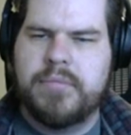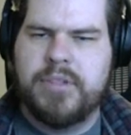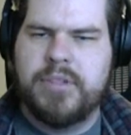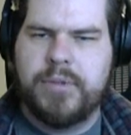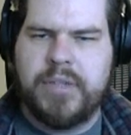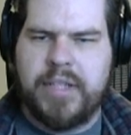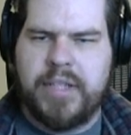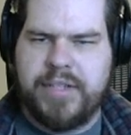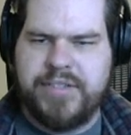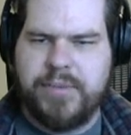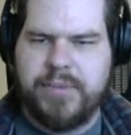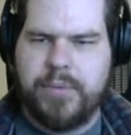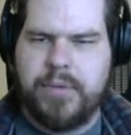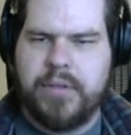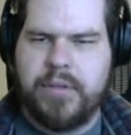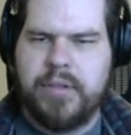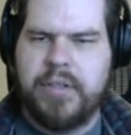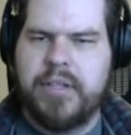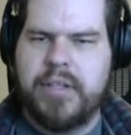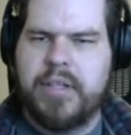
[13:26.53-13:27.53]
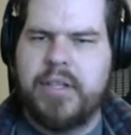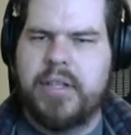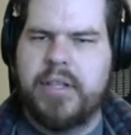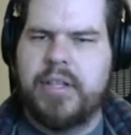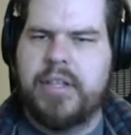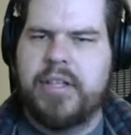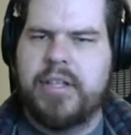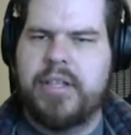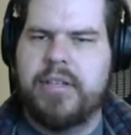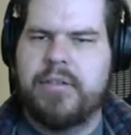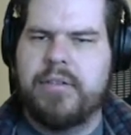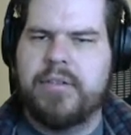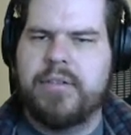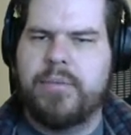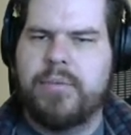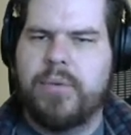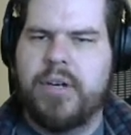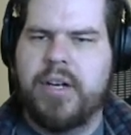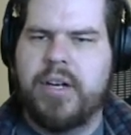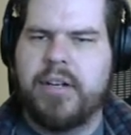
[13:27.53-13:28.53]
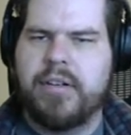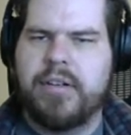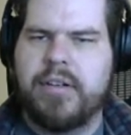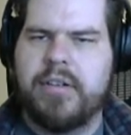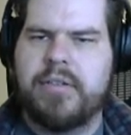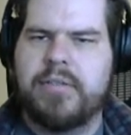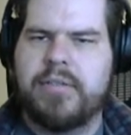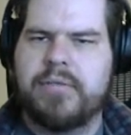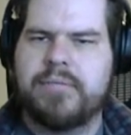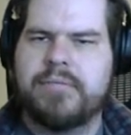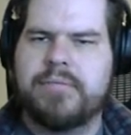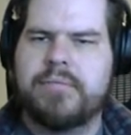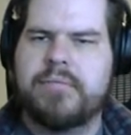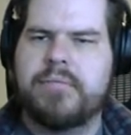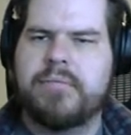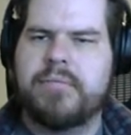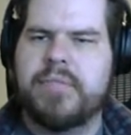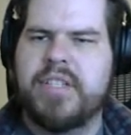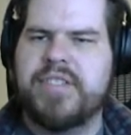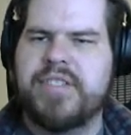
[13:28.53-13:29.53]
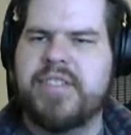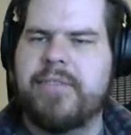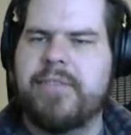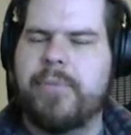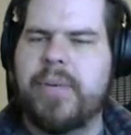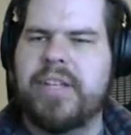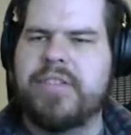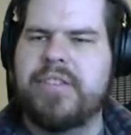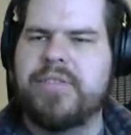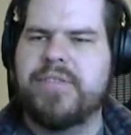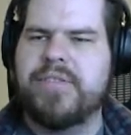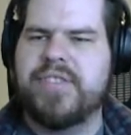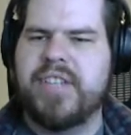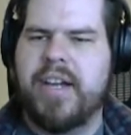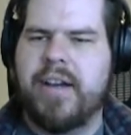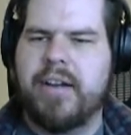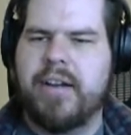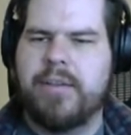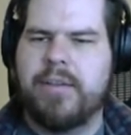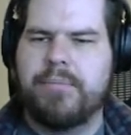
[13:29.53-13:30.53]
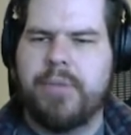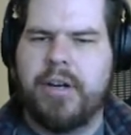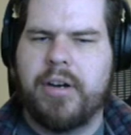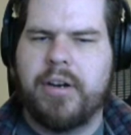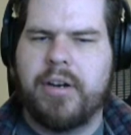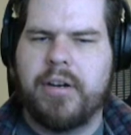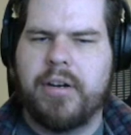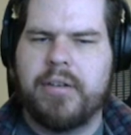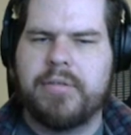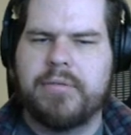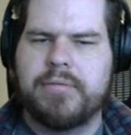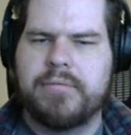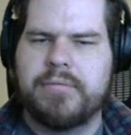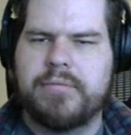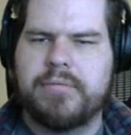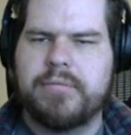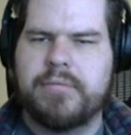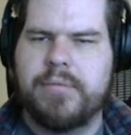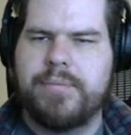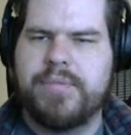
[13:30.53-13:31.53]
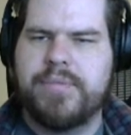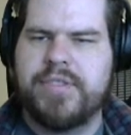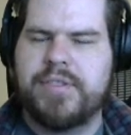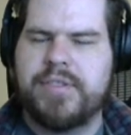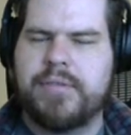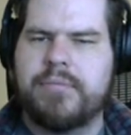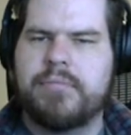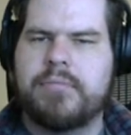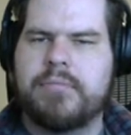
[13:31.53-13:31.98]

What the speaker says: Okay, so we're here in the water. Let's see if we can use the iron bar. Oops.